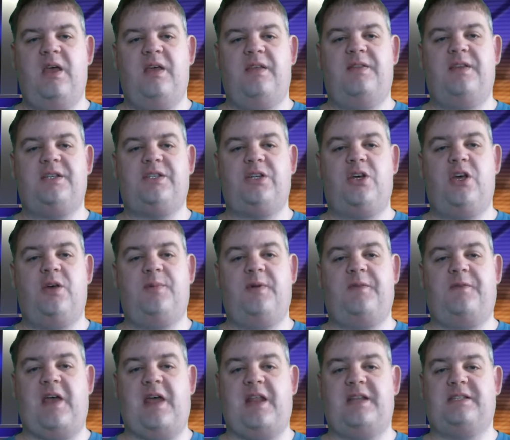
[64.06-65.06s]
This urban
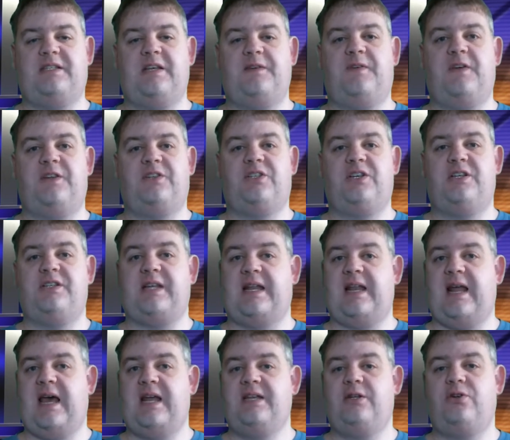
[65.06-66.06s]
fantasy features an
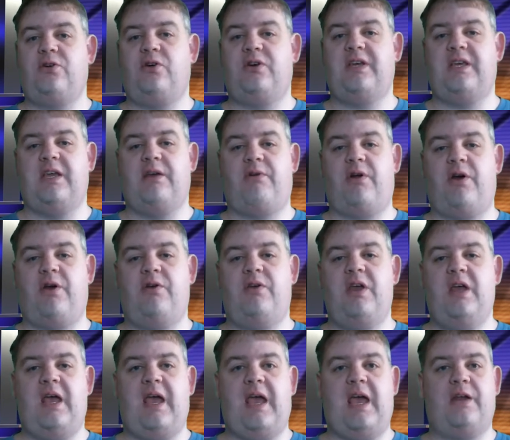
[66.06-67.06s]
underdog hero
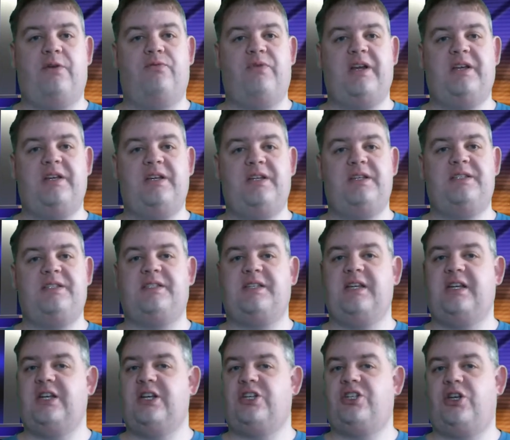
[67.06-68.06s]
and Regnier's
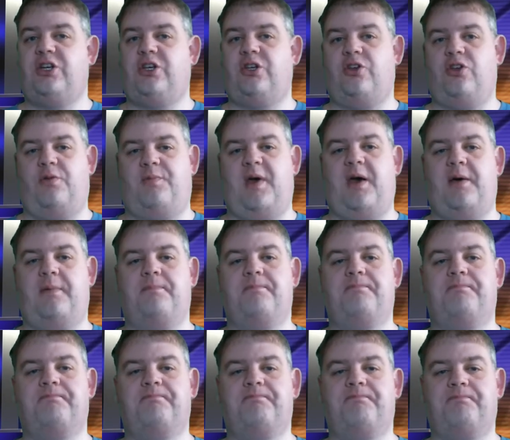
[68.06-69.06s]
signature humour.
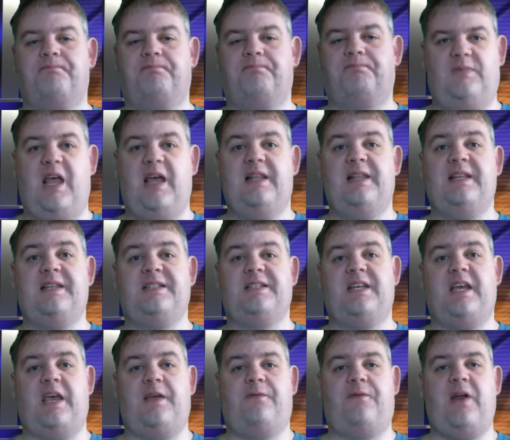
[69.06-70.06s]

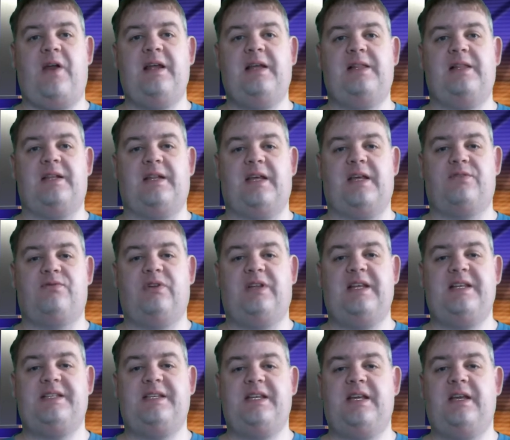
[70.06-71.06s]
Lindsay A. Franklin is
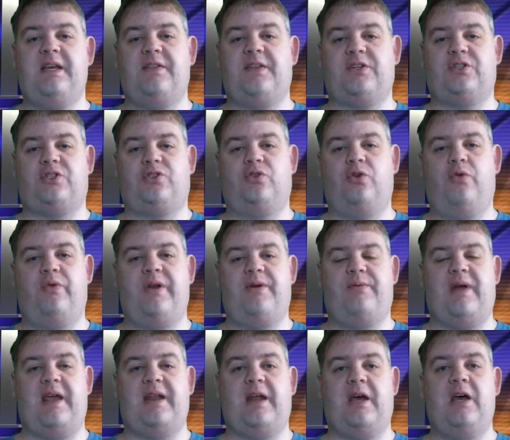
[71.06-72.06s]
releasing The Story
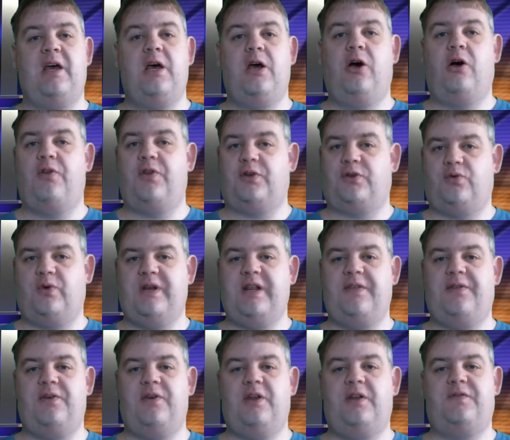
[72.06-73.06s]
Raider on the
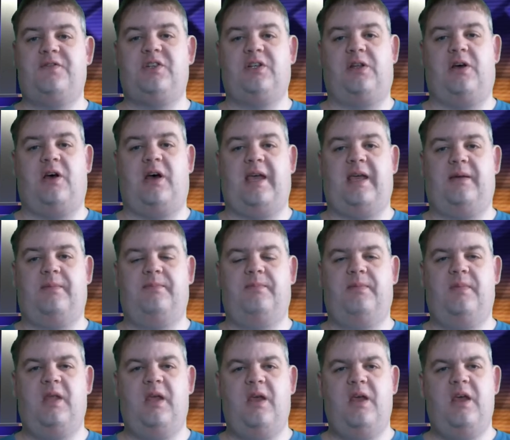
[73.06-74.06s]
23rd of July.
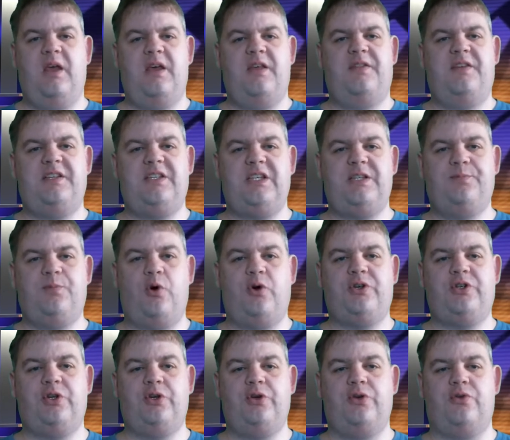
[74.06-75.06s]
This is book
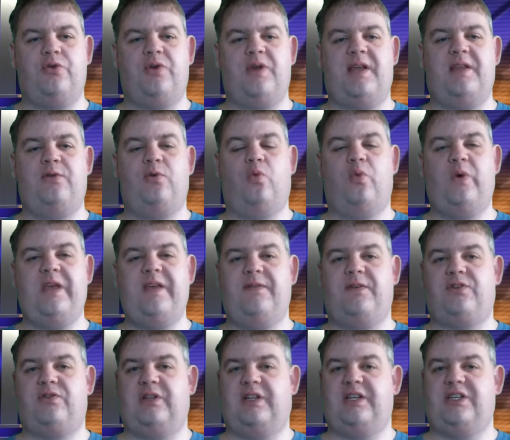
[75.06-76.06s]
2 in the Weaver
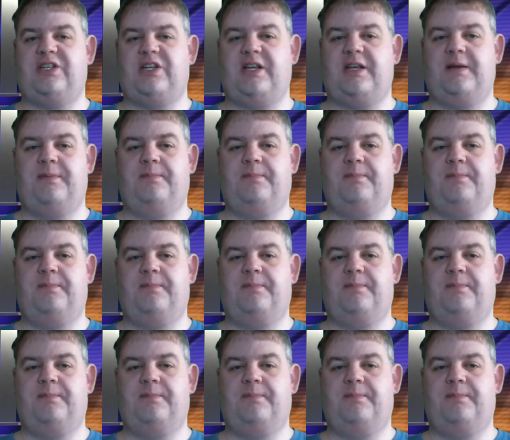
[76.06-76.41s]
trilogy.